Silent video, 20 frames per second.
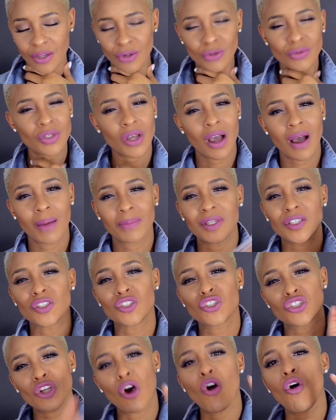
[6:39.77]
who taught me
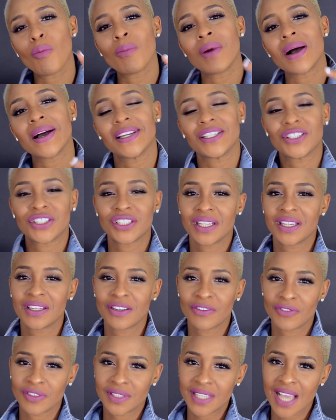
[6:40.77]
so much in
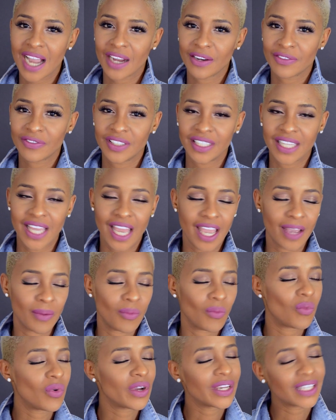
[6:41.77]
the photography
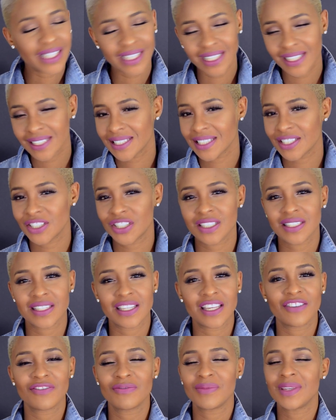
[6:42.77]
game, willing to just
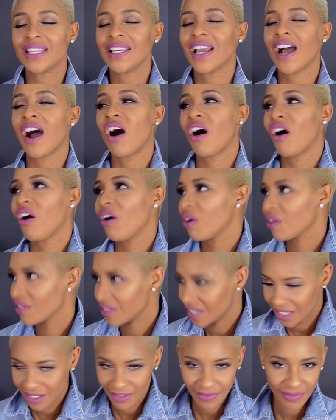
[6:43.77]
give me all
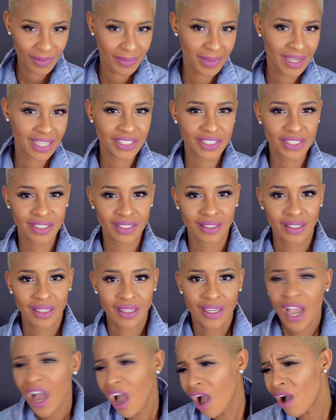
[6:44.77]
the information.
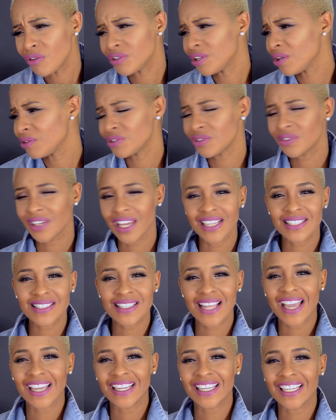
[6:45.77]
Oh, don't do that. It's
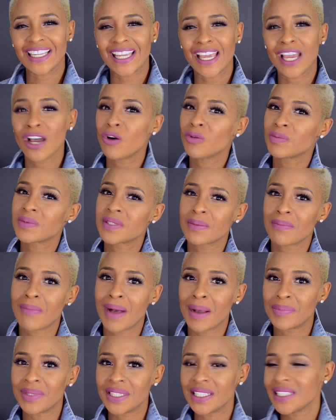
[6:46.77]
like it helped
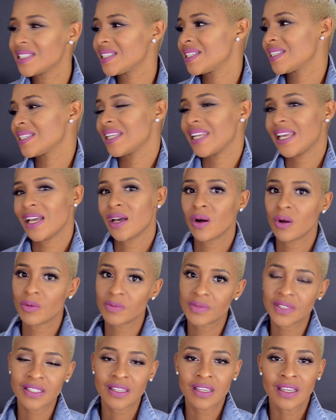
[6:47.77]
my business. It
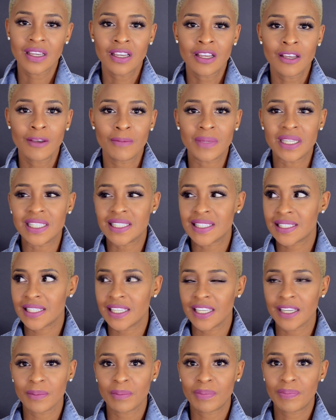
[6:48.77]
helped me
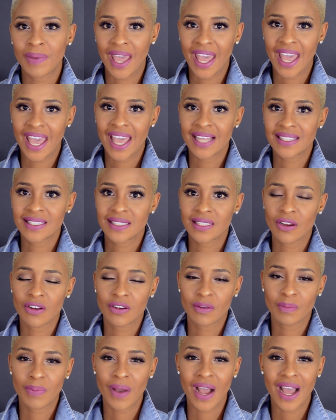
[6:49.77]
skip past
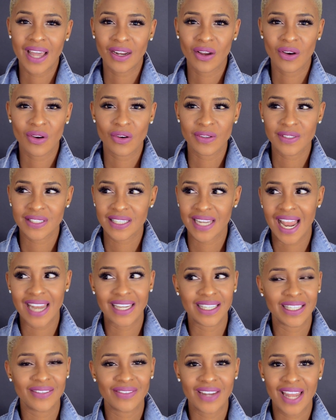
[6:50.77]
certain potholes that I
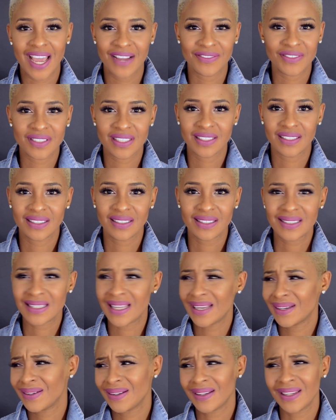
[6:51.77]
didn't even have to. It's
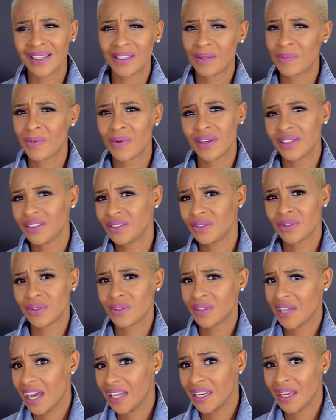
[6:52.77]
like, girl, ain't no point in you
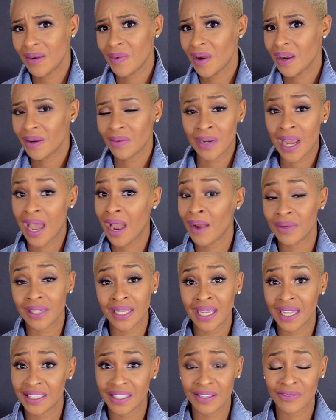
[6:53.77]
doing all that work when I already
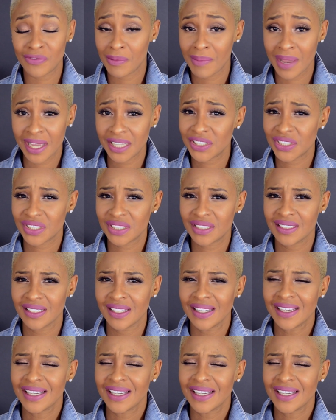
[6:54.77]
got the information